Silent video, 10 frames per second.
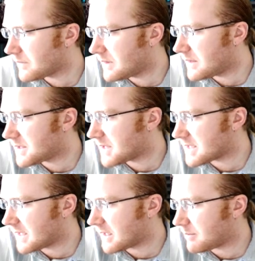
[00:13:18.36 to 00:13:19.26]
This has a
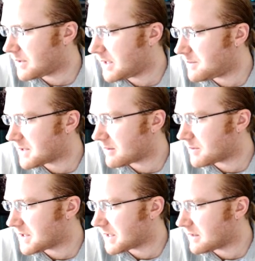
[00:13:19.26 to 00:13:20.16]
lot of peeps. I don't
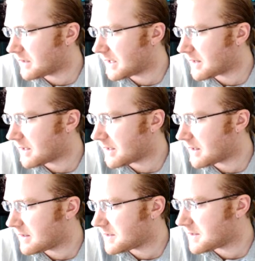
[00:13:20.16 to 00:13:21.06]
particularly like that.
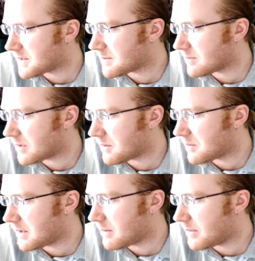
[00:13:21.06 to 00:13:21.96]
This is
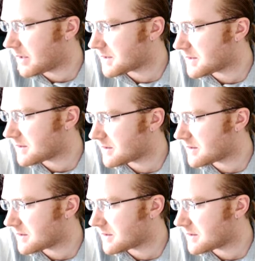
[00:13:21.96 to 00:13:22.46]
probably the best.